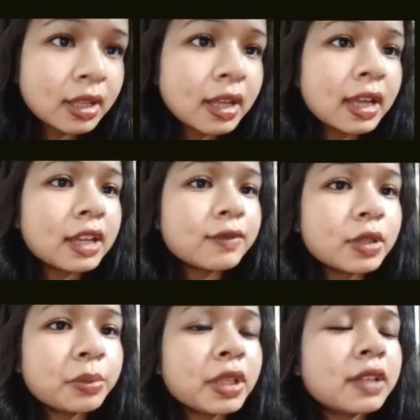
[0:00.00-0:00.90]
it will
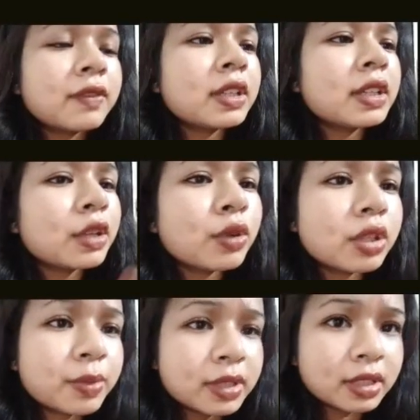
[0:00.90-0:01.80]
be giving equal
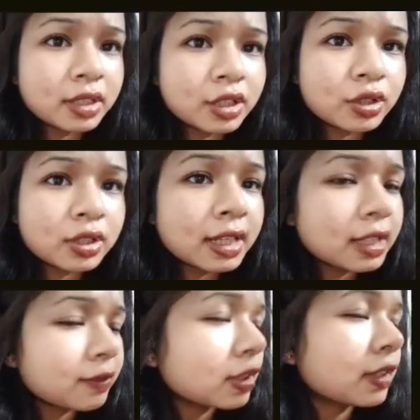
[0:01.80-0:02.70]
representation, like
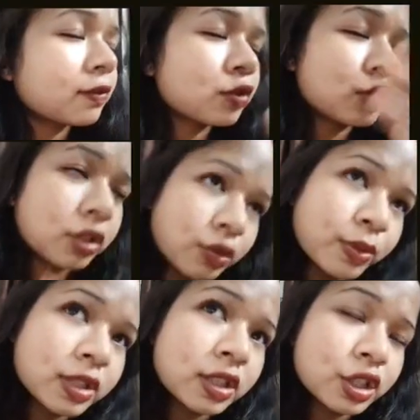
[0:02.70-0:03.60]
it will give
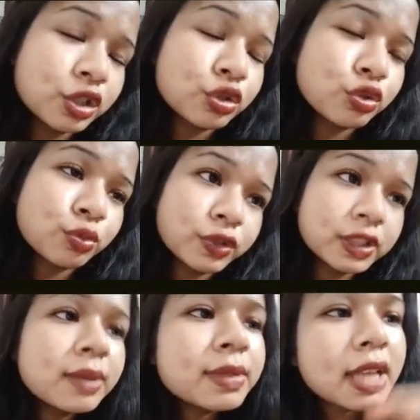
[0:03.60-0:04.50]
representation to
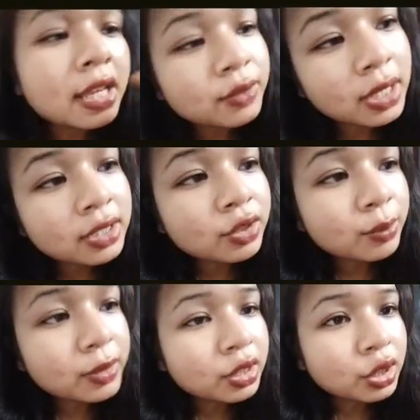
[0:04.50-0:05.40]
Muslims as well as
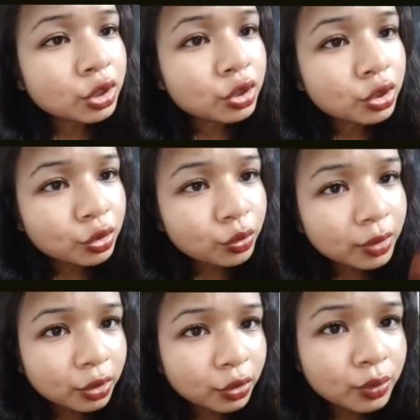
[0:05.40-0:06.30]
representation to
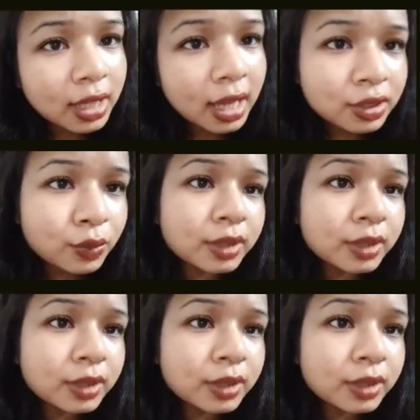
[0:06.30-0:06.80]
Hindus as well.